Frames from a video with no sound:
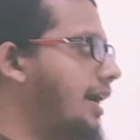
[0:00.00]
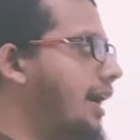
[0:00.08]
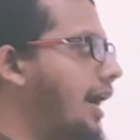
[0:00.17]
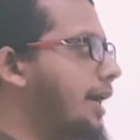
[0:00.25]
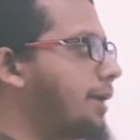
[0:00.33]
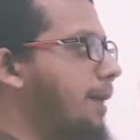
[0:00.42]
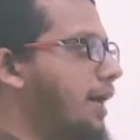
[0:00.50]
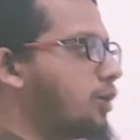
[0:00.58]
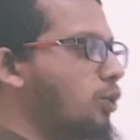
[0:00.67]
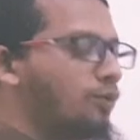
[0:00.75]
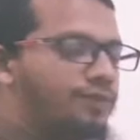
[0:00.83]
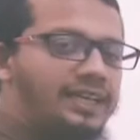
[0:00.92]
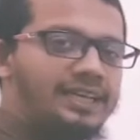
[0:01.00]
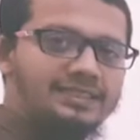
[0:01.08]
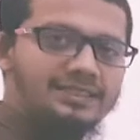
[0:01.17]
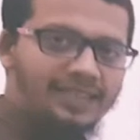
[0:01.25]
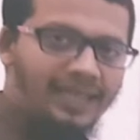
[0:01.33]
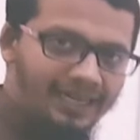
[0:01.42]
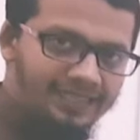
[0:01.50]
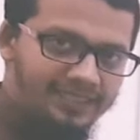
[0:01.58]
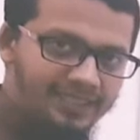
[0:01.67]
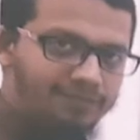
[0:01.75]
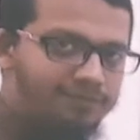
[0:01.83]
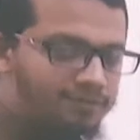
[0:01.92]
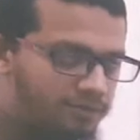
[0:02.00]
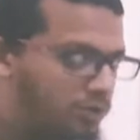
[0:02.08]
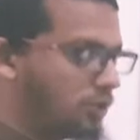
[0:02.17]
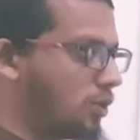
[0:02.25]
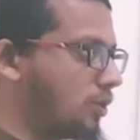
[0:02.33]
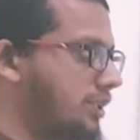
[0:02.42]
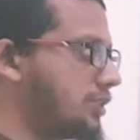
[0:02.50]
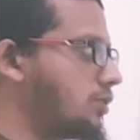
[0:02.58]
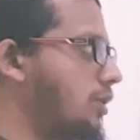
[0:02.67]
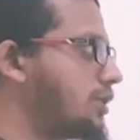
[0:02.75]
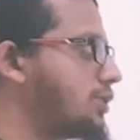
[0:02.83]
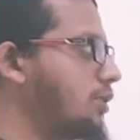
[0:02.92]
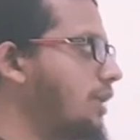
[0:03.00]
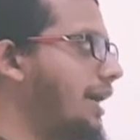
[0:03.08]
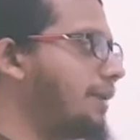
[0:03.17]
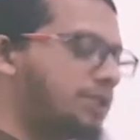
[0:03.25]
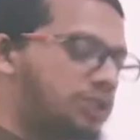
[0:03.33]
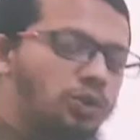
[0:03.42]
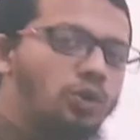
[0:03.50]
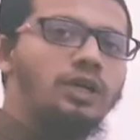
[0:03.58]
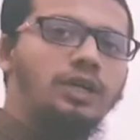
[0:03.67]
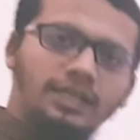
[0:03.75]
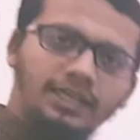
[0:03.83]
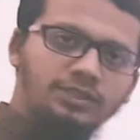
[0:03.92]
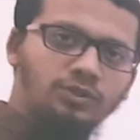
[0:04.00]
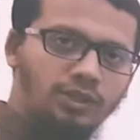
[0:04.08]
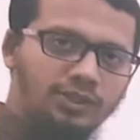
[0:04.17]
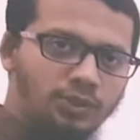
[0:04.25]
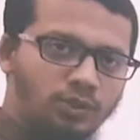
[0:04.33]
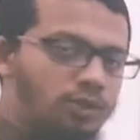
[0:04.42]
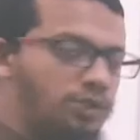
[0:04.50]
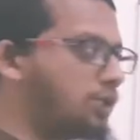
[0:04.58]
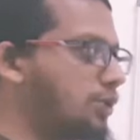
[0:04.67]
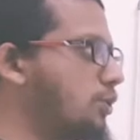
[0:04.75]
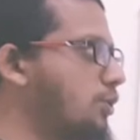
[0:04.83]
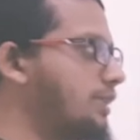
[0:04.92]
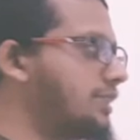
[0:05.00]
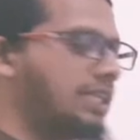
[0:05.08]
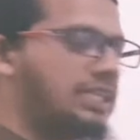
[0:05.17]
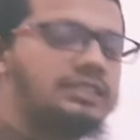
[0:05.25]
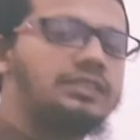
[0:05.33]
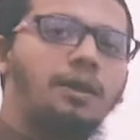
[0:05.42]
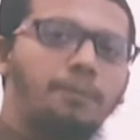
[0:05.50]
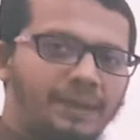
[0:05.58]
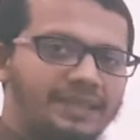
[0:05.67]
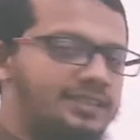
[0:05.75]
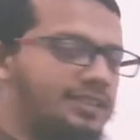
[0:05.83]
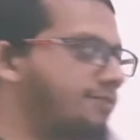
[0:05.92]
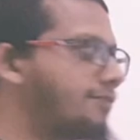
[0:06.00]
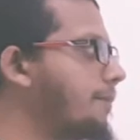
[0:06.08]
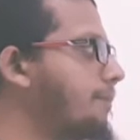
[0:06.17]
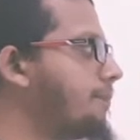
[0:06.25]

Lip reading: and Maruf is active, you know this also, and Majhool is also known to you, which is passive.